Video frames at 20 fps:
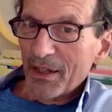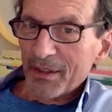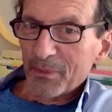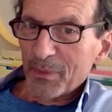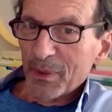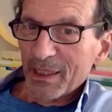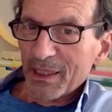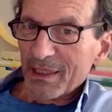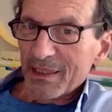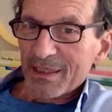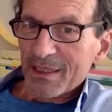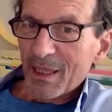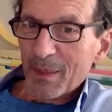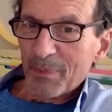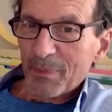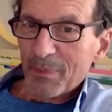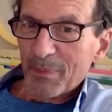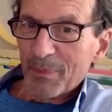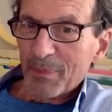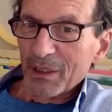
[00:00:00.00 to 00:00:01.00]
have been
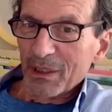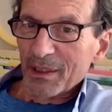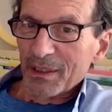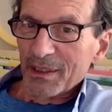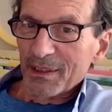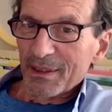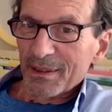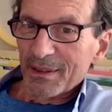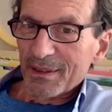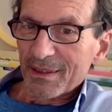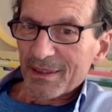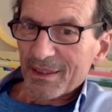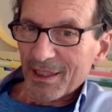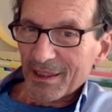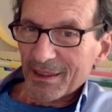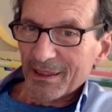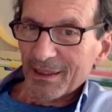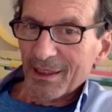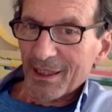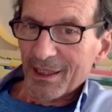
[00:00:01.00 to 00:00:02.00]
acceptable in
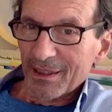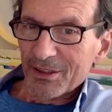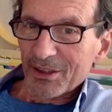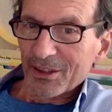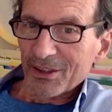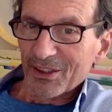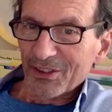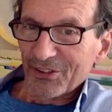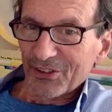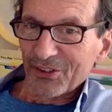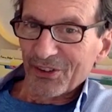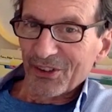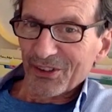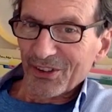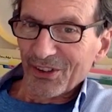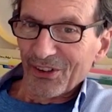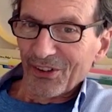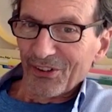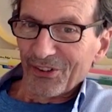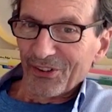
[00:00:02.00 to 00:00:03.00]
psychological
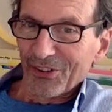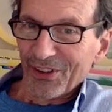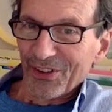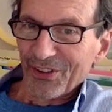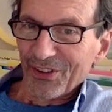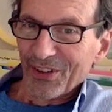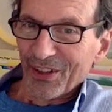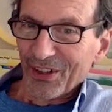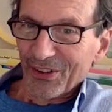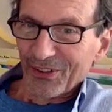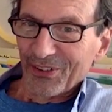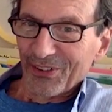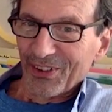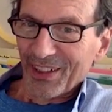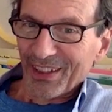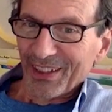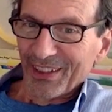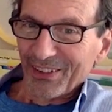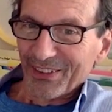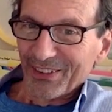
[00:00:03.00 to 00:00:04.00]
circles in those
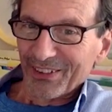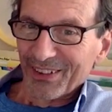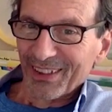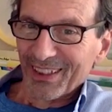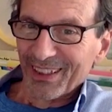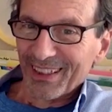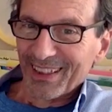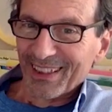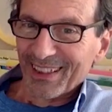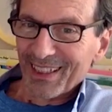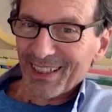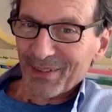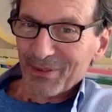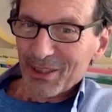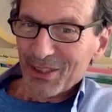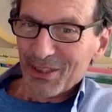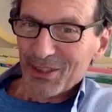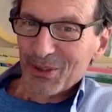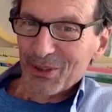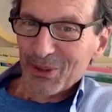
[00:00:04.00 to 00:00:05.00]
days. That
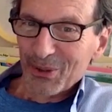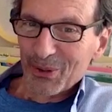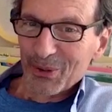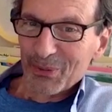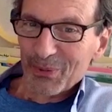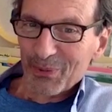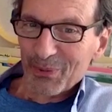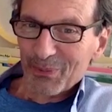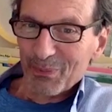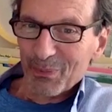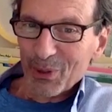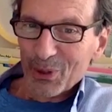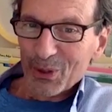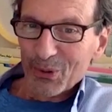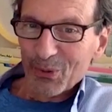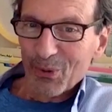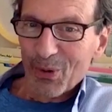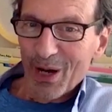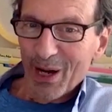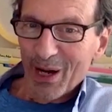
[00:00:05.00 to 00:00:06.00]
was too
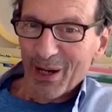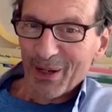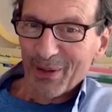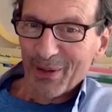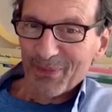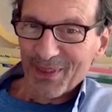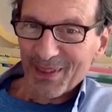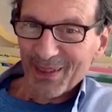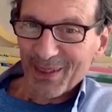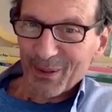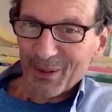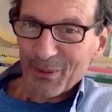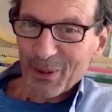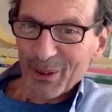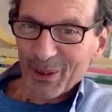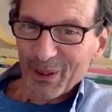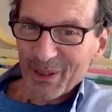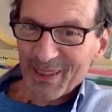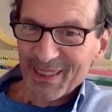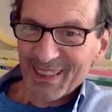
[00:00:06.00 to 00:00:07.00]
bourgeois a
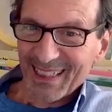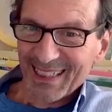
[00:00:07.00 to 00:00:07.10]
word.